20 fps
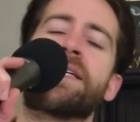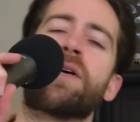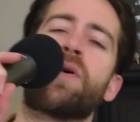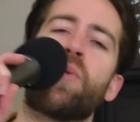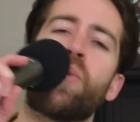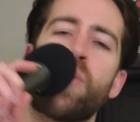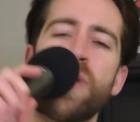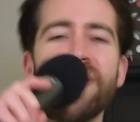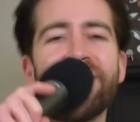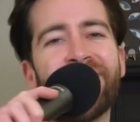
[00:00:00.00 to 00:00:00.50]

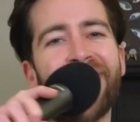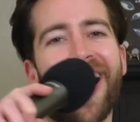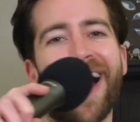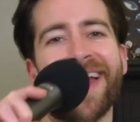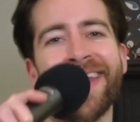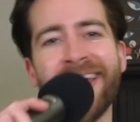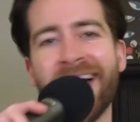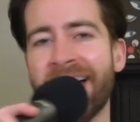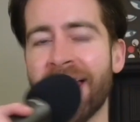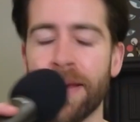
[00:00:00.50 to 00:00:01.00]
We've
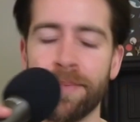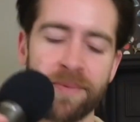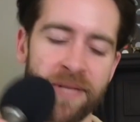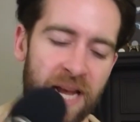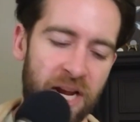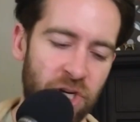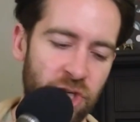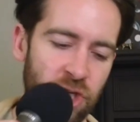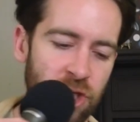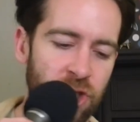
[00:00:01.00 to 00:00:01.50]
got an
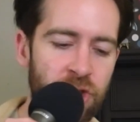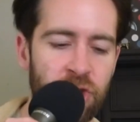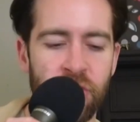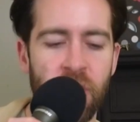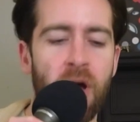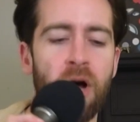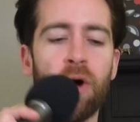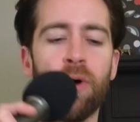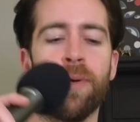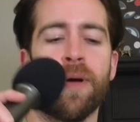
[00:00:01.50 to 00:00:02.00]
adaptation.
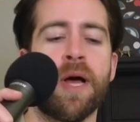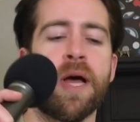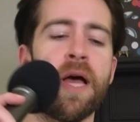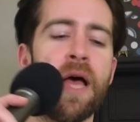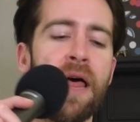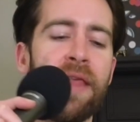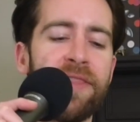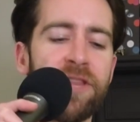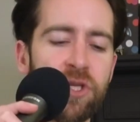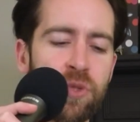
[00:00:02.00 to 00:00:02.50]
So,
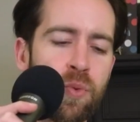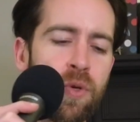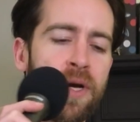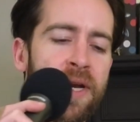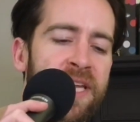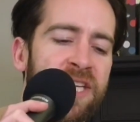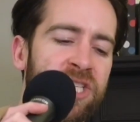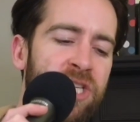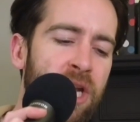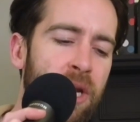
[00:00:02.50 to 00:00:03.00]
this one
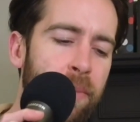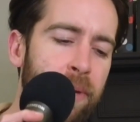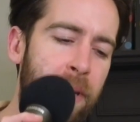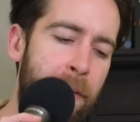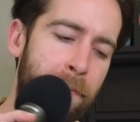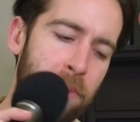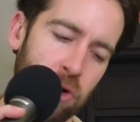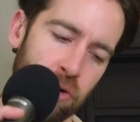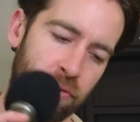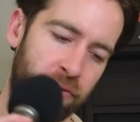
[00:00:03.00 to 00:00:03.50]
is going to be a
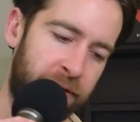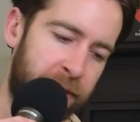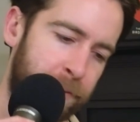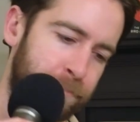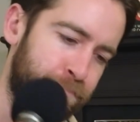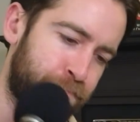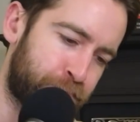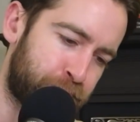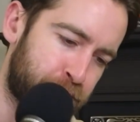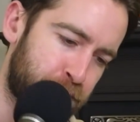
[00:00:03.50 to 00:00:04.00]
movie,
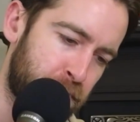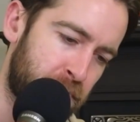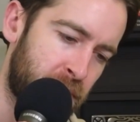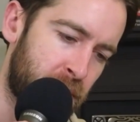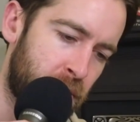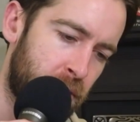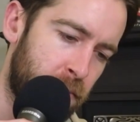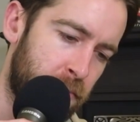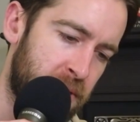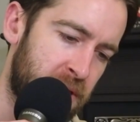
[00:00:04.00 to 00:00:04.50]

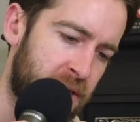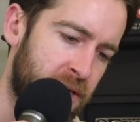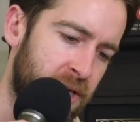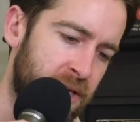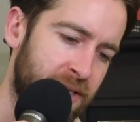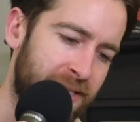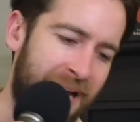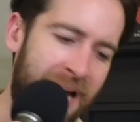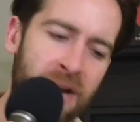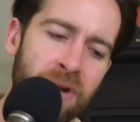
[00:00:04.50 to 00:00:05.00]

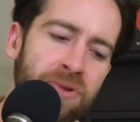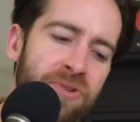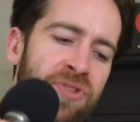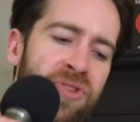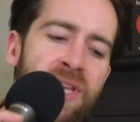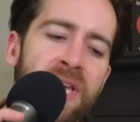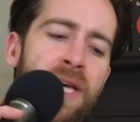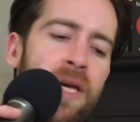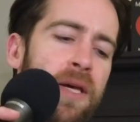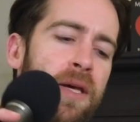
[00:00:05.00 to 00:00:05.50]
because I don't
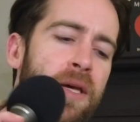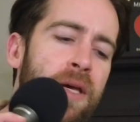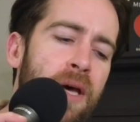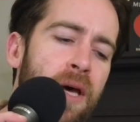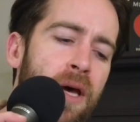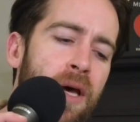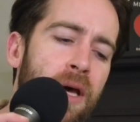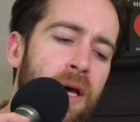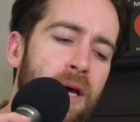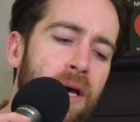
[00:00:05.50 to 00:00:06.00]
think
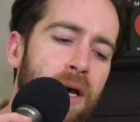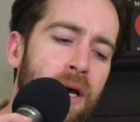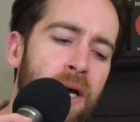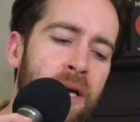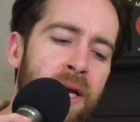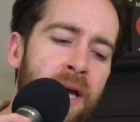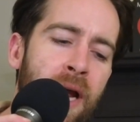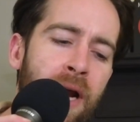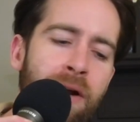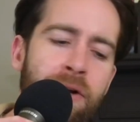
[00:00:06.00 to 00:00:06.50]
a
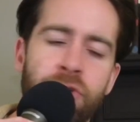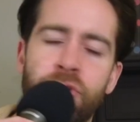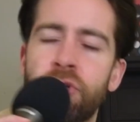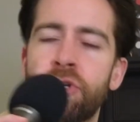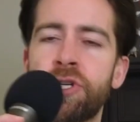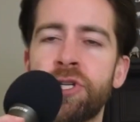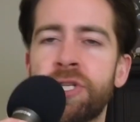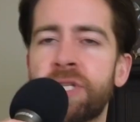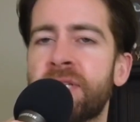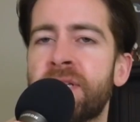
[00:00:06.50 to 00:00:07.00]
character
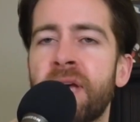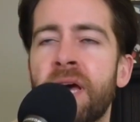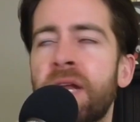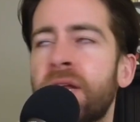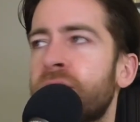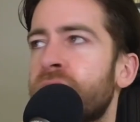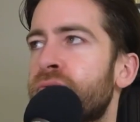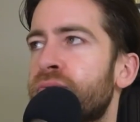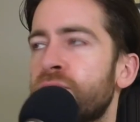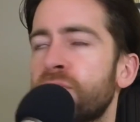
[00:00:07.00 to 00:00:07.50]
just
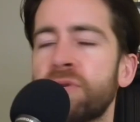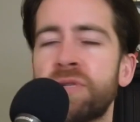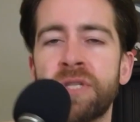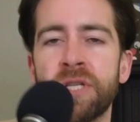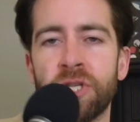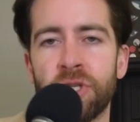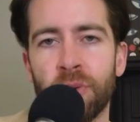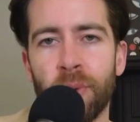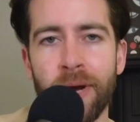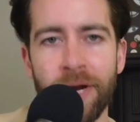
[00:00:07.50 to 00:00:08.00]
getting through
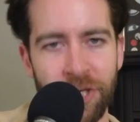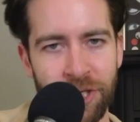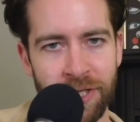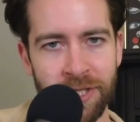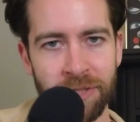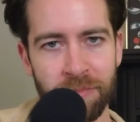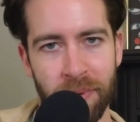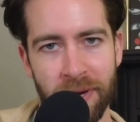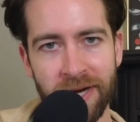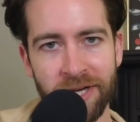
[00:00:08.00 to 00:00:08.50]

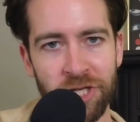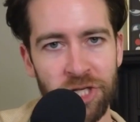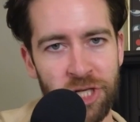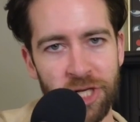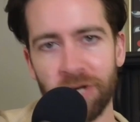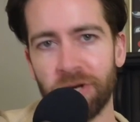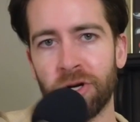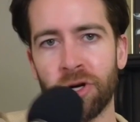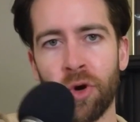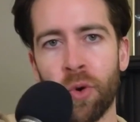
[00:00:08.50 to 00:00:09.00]
situations by
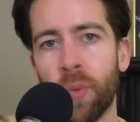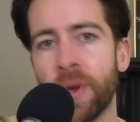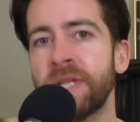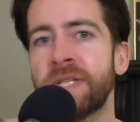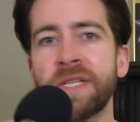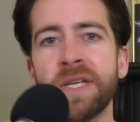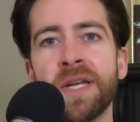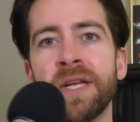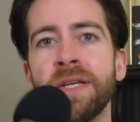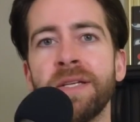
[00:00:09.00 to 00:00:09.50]
sheer
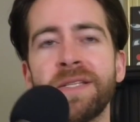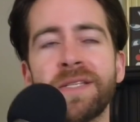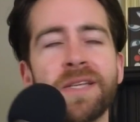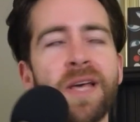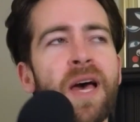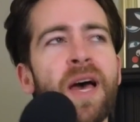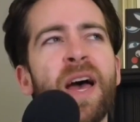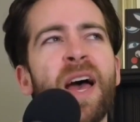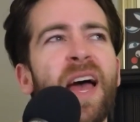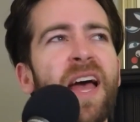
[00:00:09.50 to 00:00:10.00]
coincidence
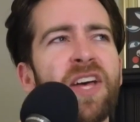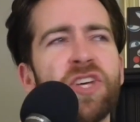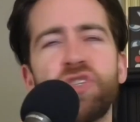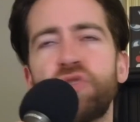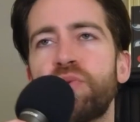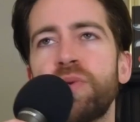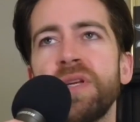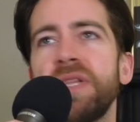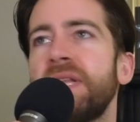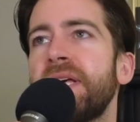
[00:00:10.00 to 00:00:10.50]

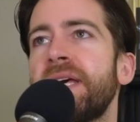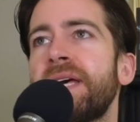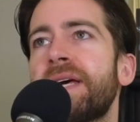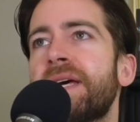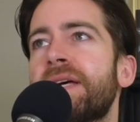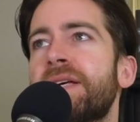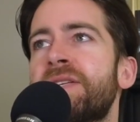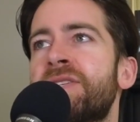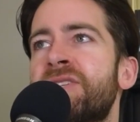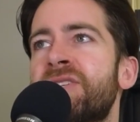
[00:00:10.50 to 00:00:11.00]
is
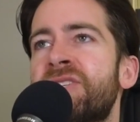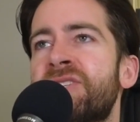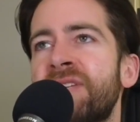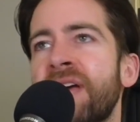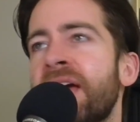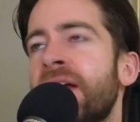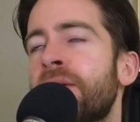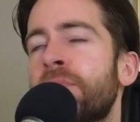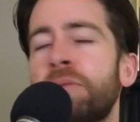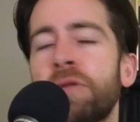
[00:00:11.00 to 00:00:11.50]
really
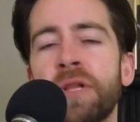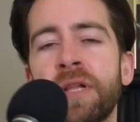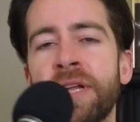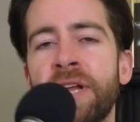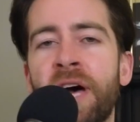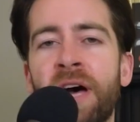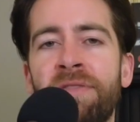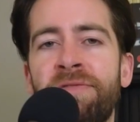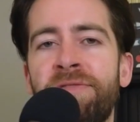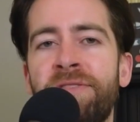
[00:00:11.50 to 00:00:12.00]
sustainable
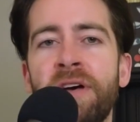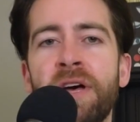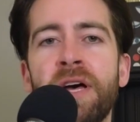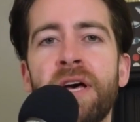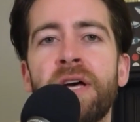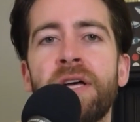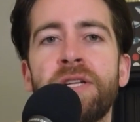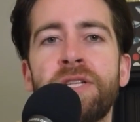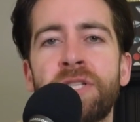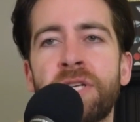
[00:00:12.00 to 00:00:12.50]
enough
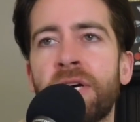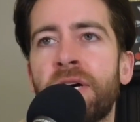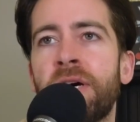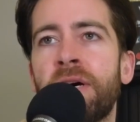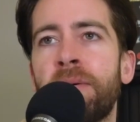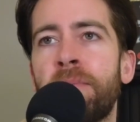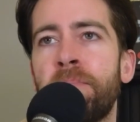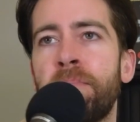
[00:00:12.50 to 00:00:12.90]
to